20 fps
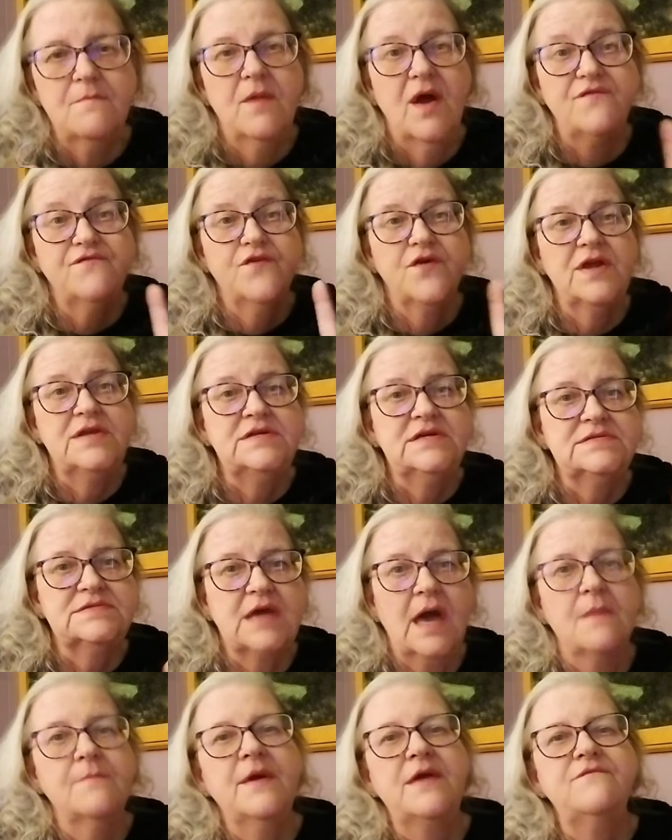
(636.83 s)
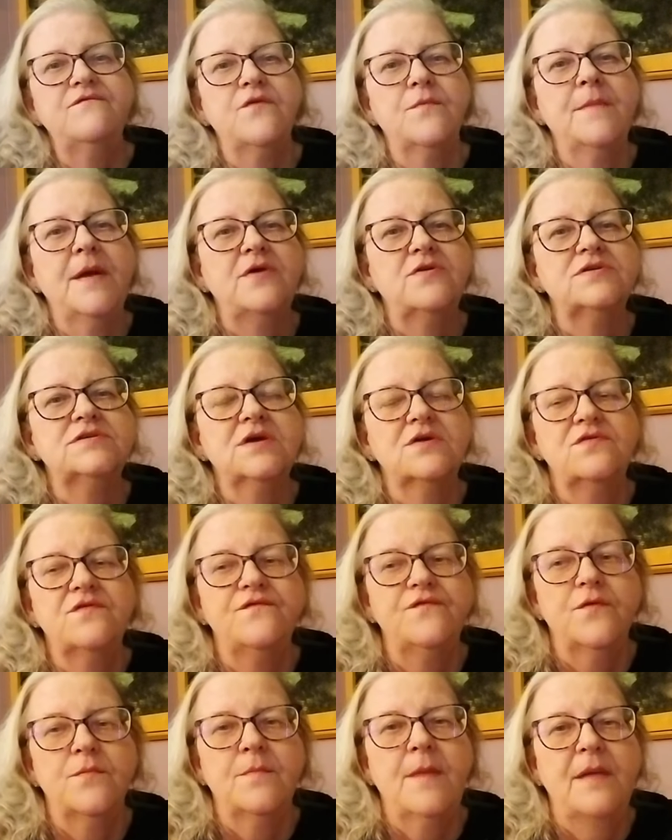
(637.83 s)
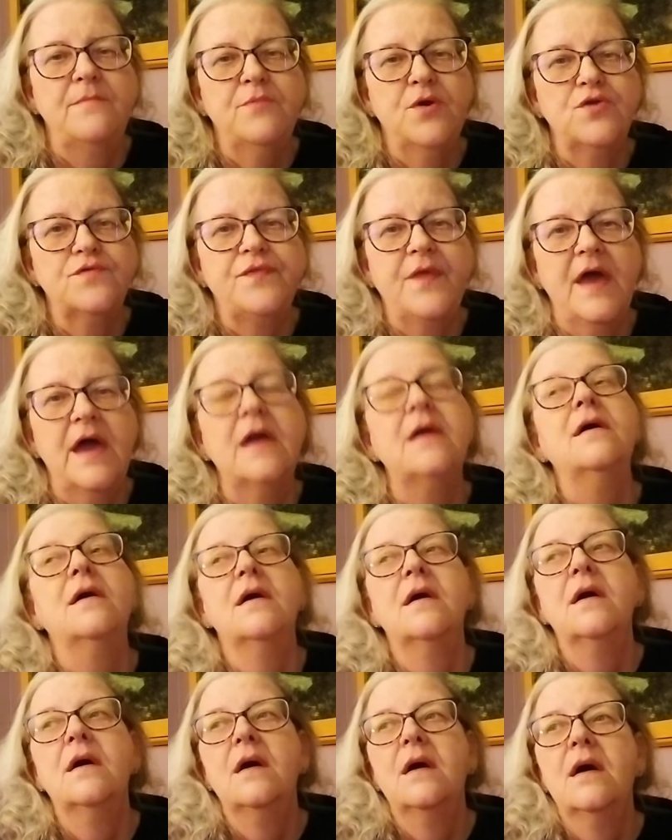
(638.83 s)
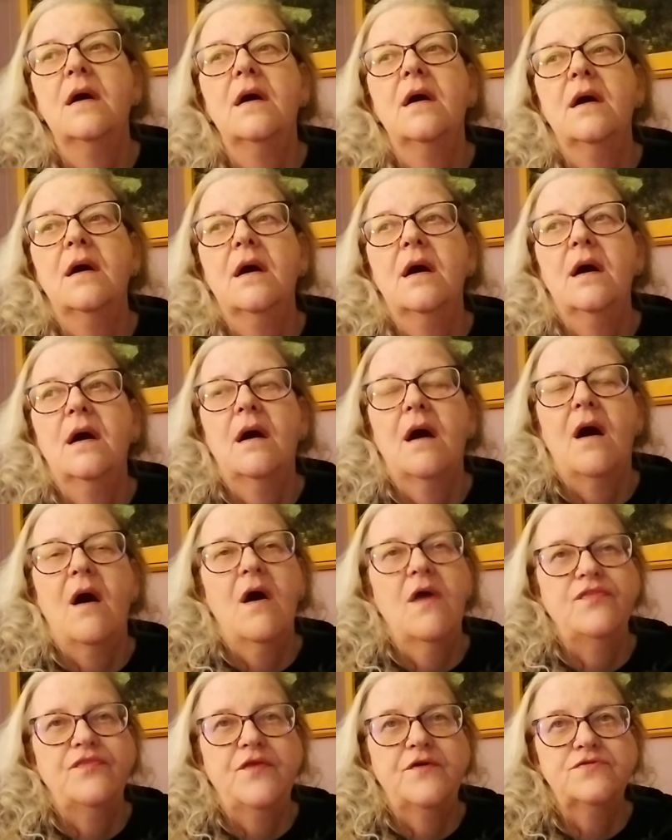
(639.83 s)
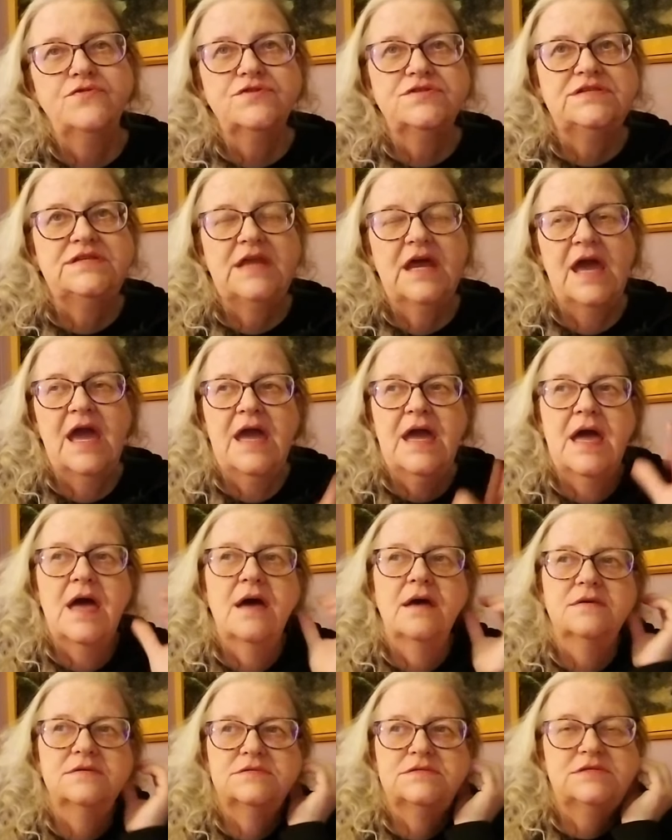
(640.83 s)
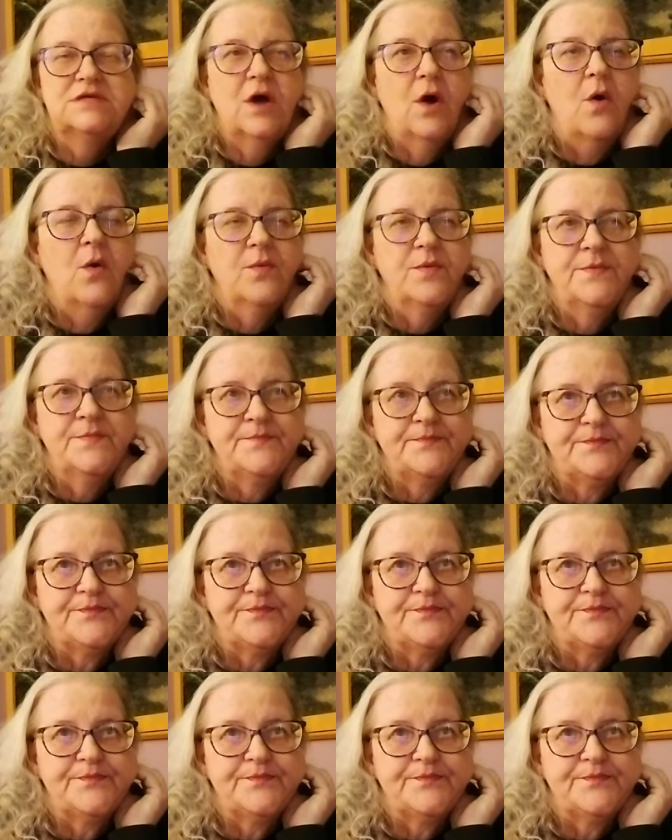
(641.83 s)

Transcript: my friend is coming from Arizona for my birthday on Thursday. So,